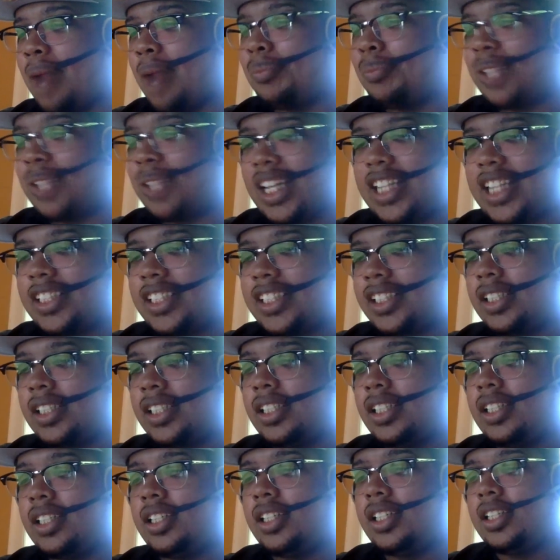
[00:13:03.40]
place
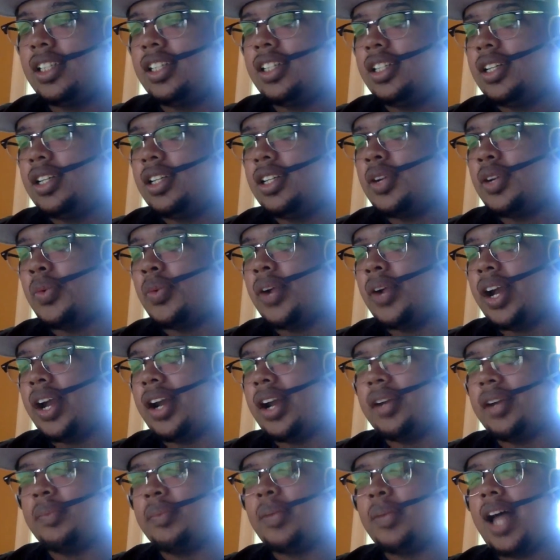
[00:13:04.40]
where
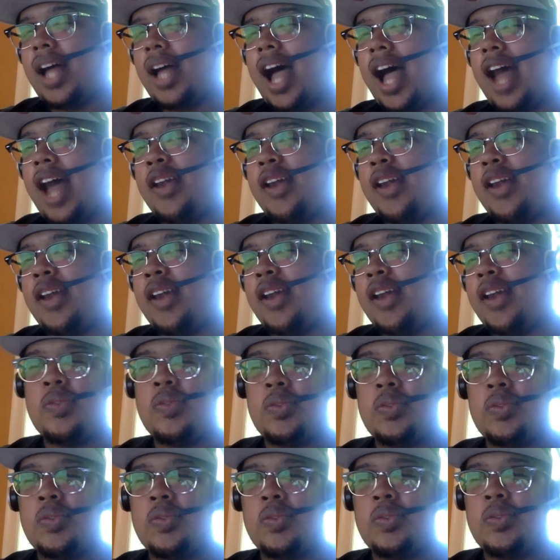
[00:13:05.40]
i know
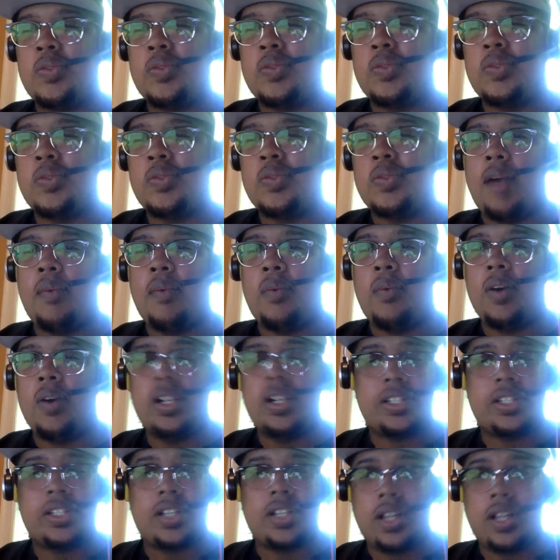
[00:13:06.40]
where i want
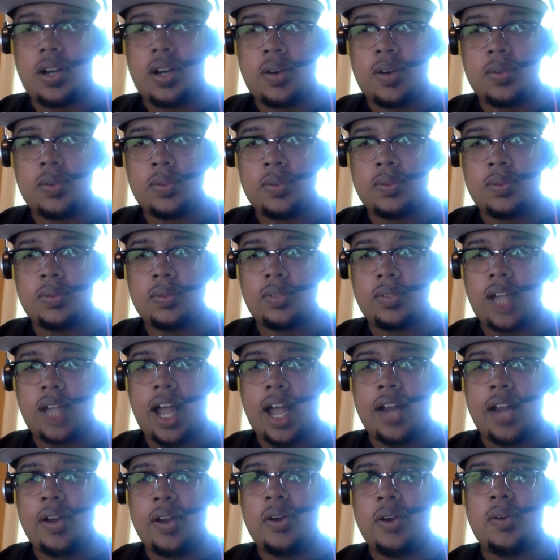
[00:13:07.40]
to go I
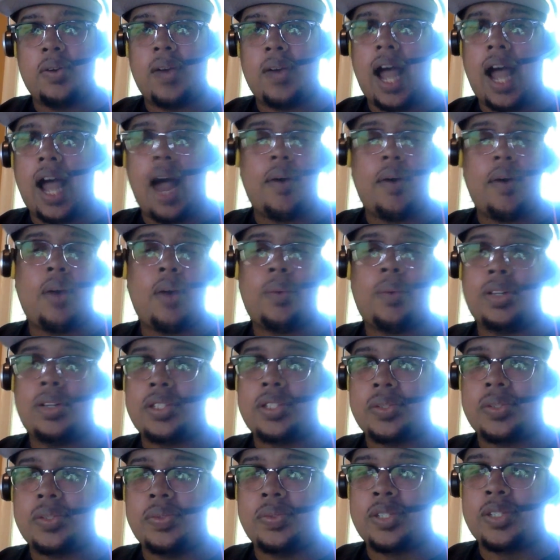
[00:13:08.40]
know how I want to
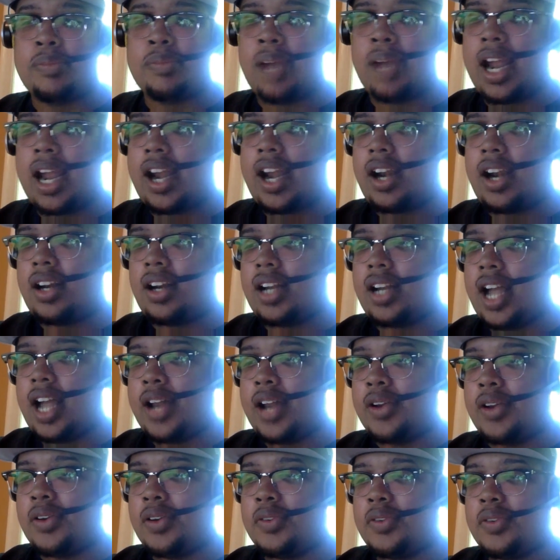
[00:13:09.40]
inspire. I
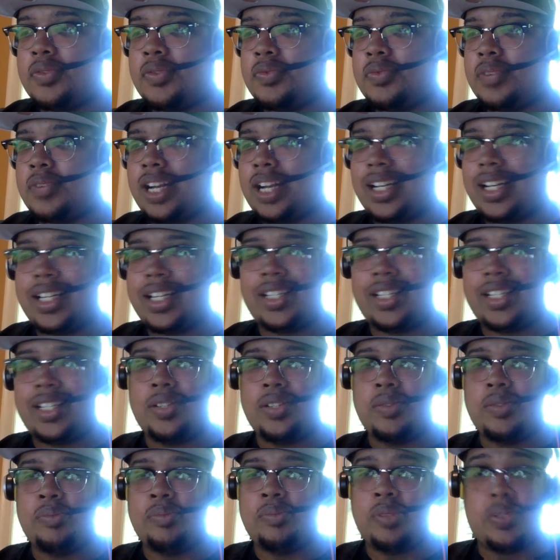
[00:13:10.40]
know what I need to do
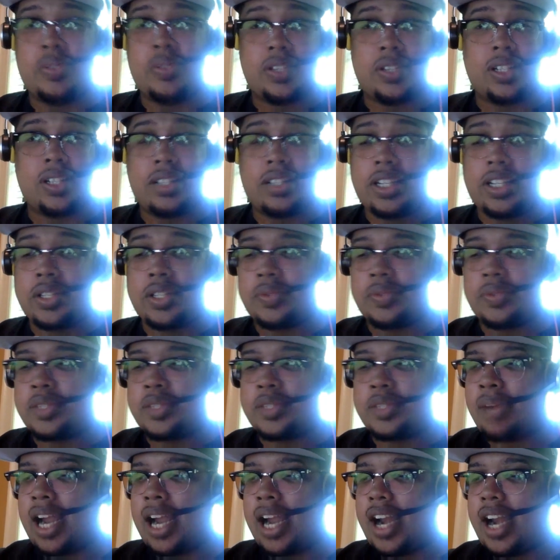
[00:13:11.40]
musically to
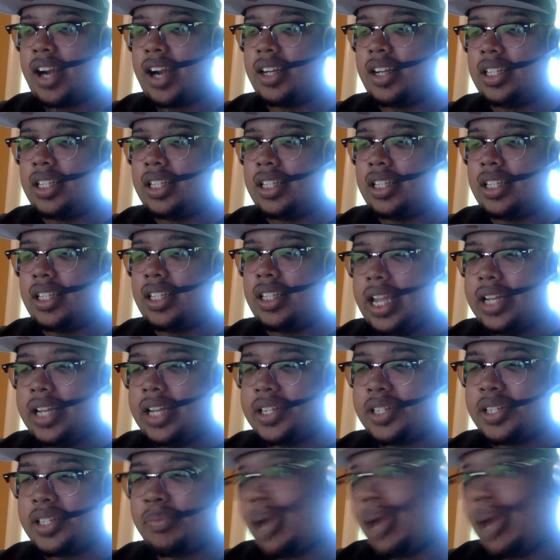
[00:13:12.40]
inspire. And
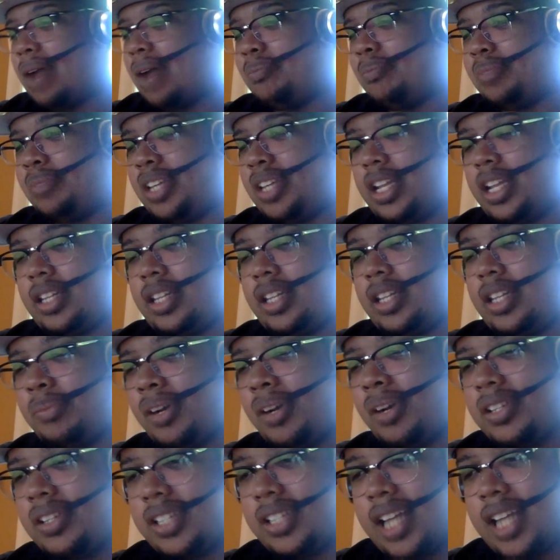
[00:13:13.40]
just by being the
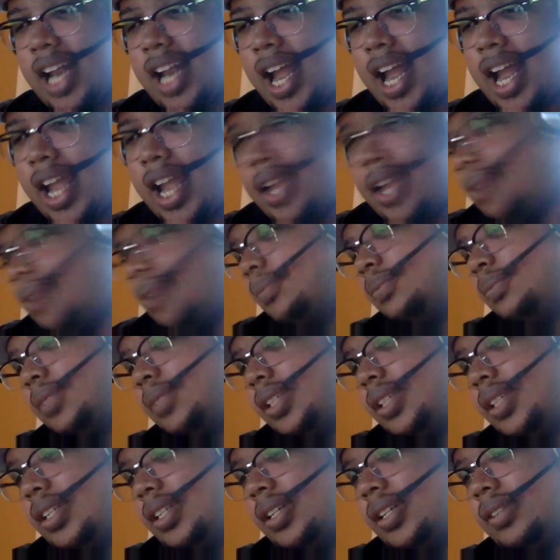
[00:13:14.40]
person that I am, you
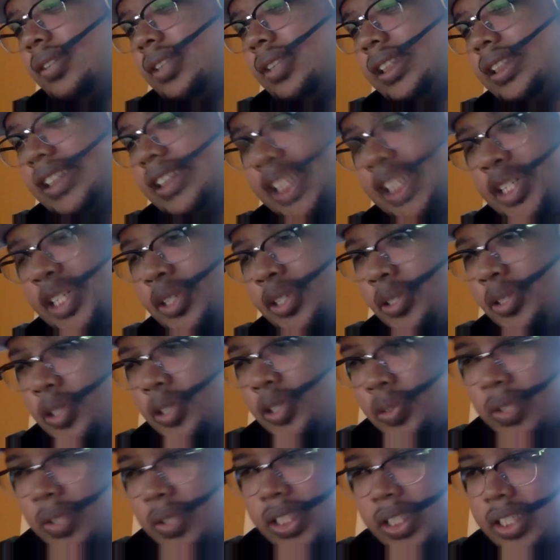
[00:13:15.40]
know, continue to do
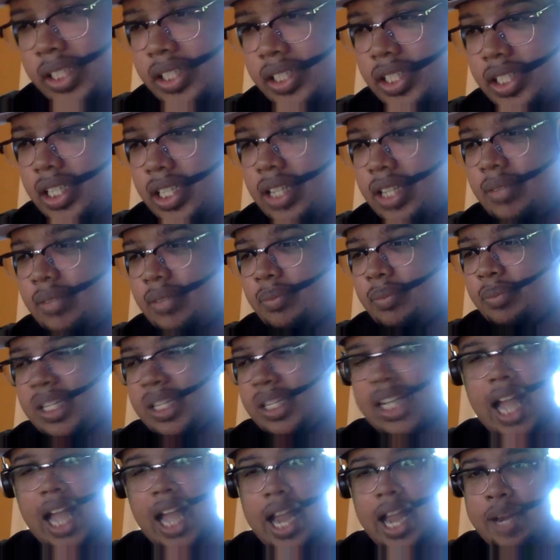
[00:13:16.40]
good shit, be
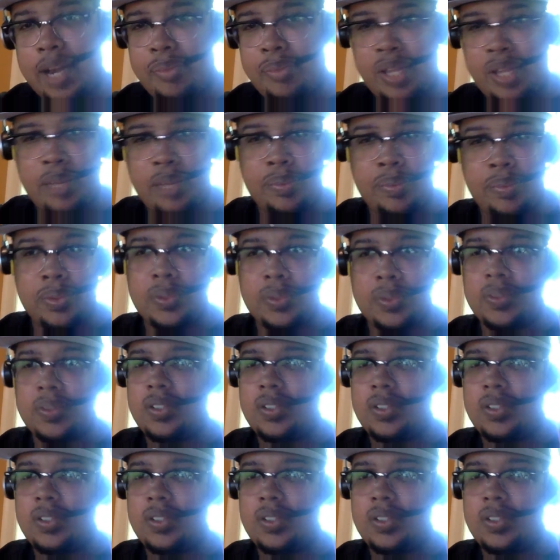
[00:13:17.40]
kind to people,